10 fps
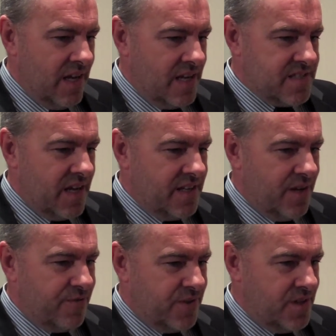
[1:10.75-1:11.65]
has the idea
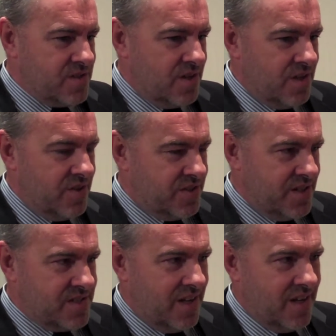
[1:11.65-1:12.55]
of fiducia,
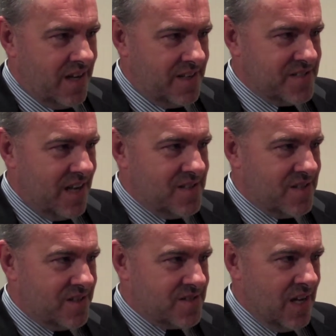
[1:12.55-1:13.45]
notitia, and
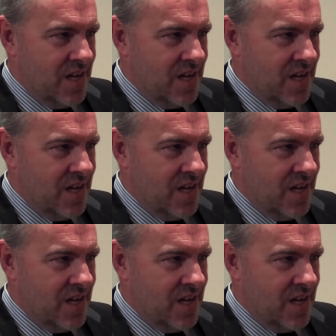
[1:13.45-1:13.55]
assensus.